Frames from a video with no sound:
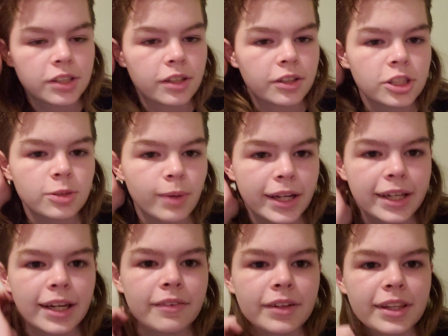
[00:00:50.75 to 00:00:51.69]
you're
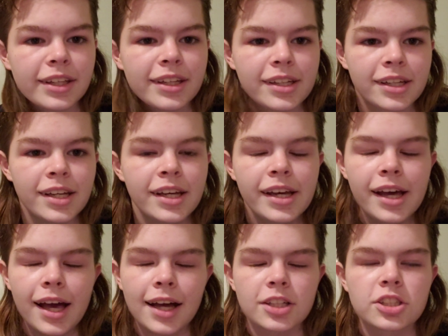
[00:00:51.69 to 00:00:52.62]
sweating and everything.
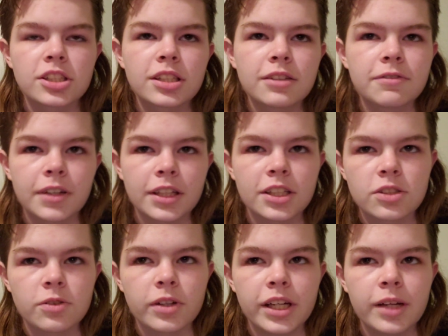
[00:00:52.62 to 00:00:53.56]
Actually, funny
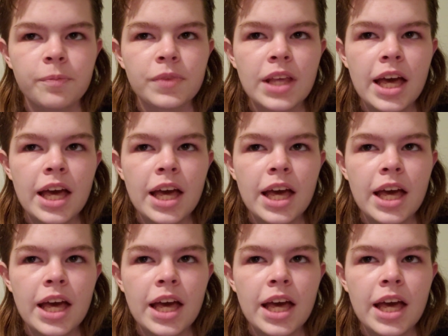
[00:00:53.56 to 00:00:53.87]
story.